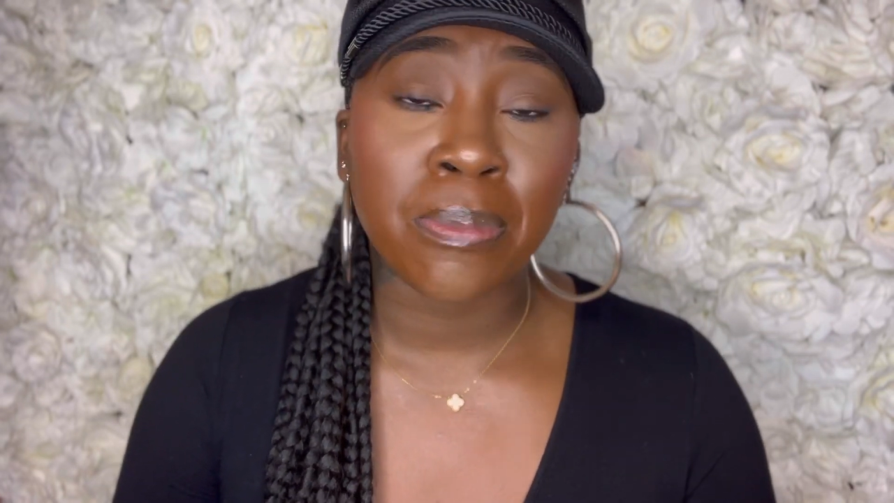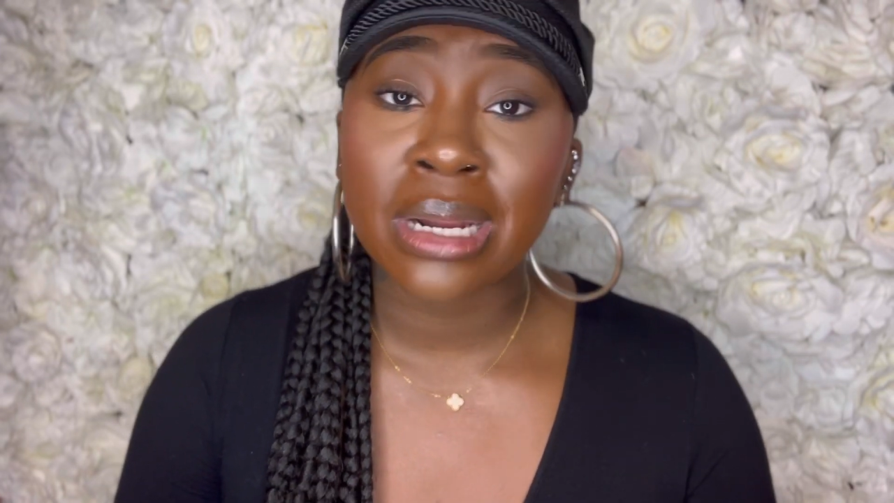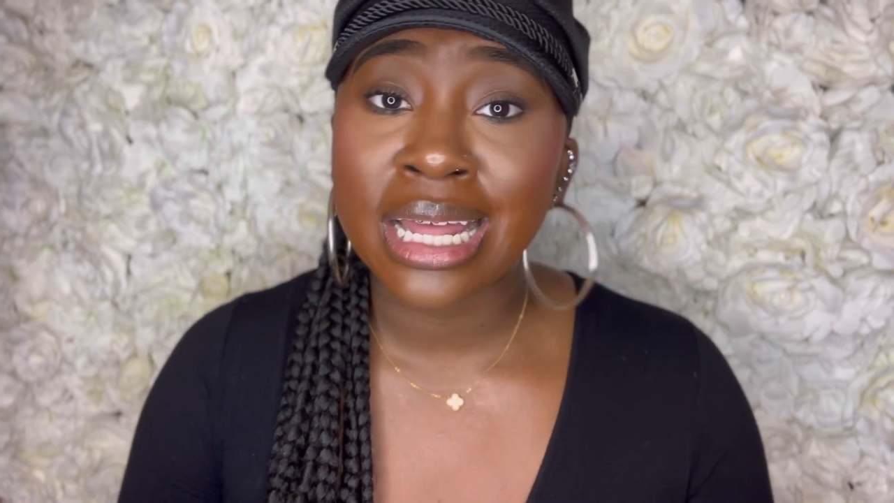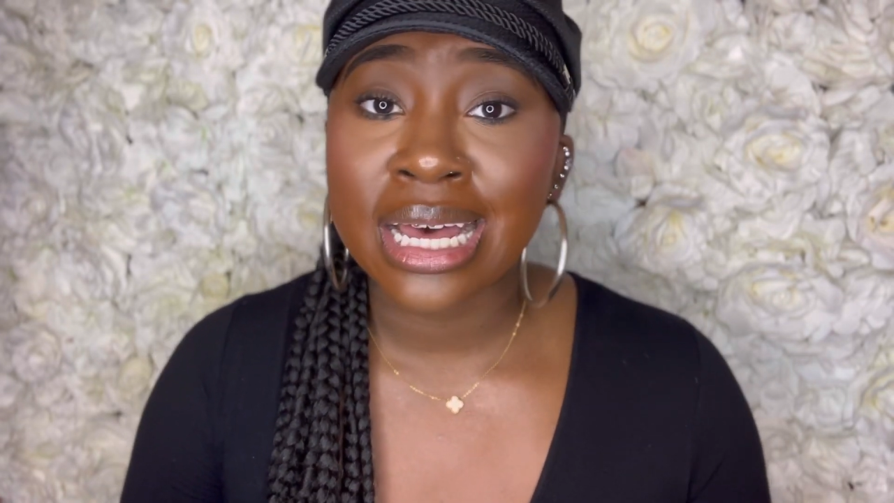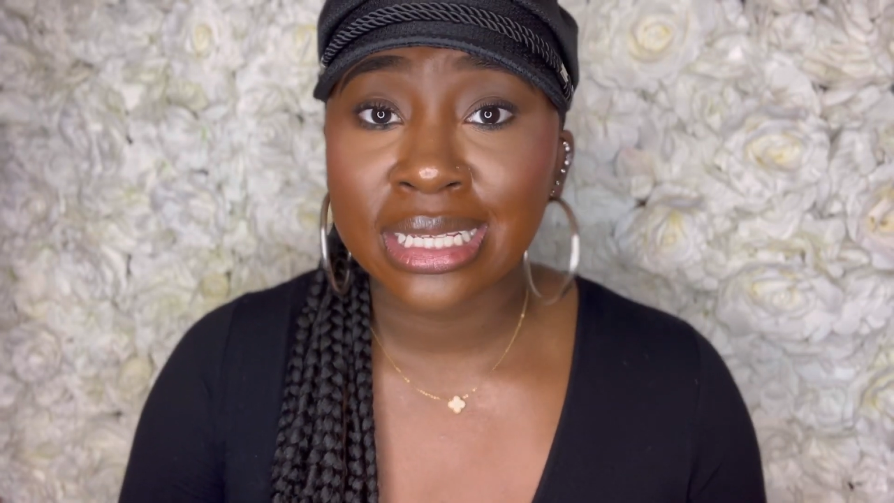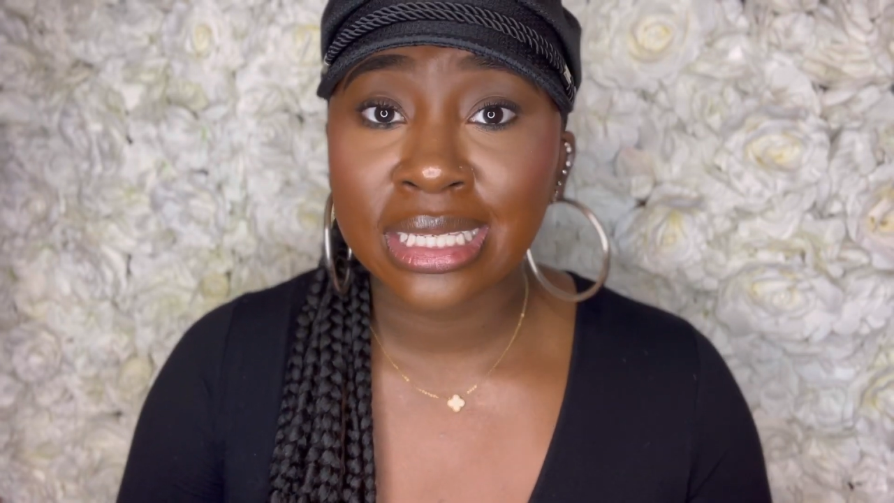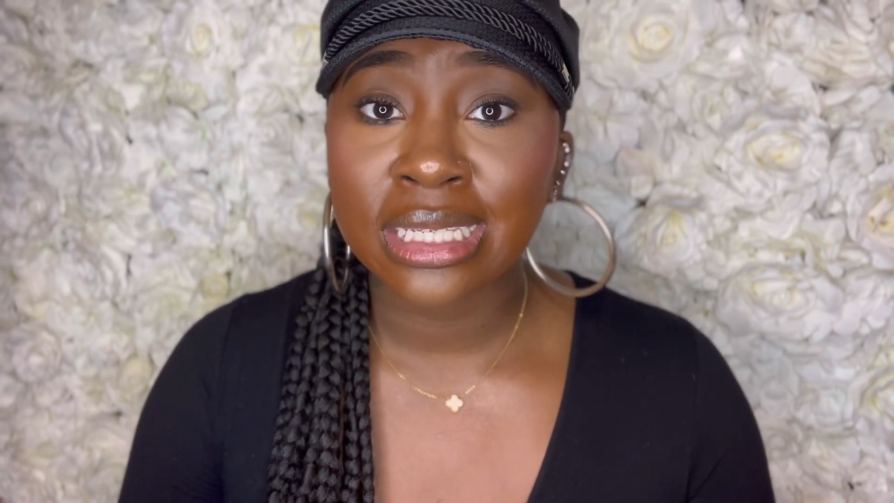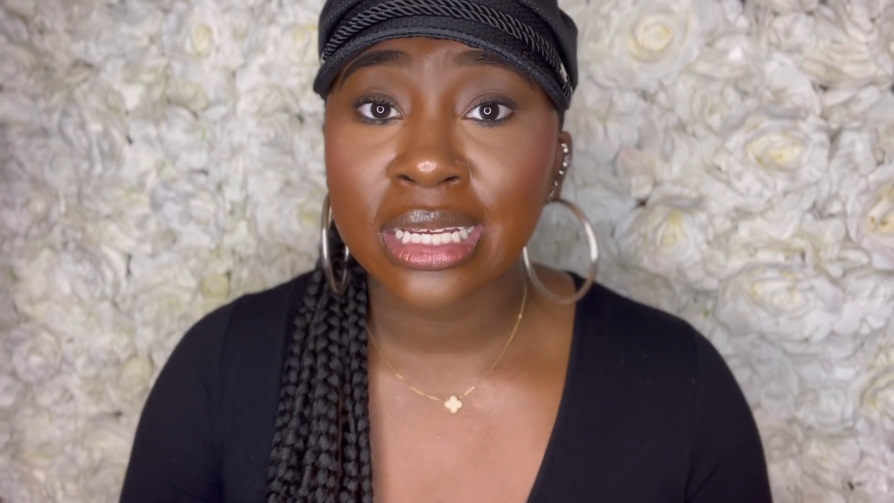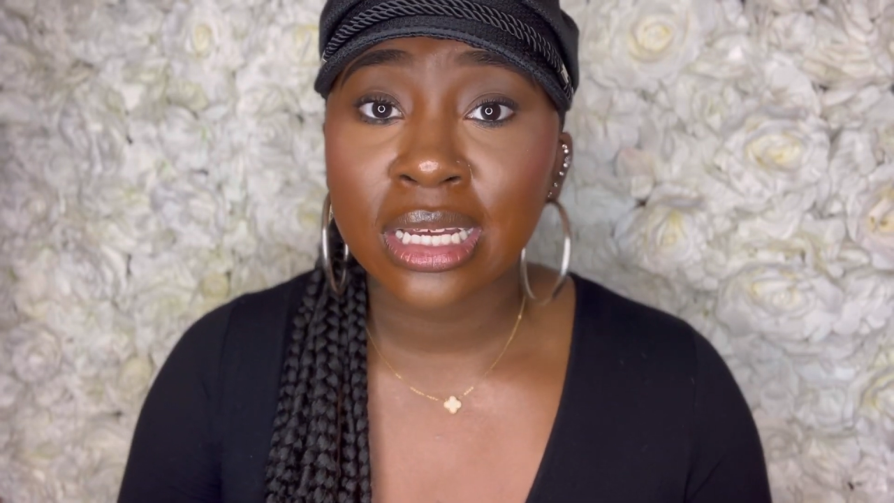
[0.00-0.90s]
plus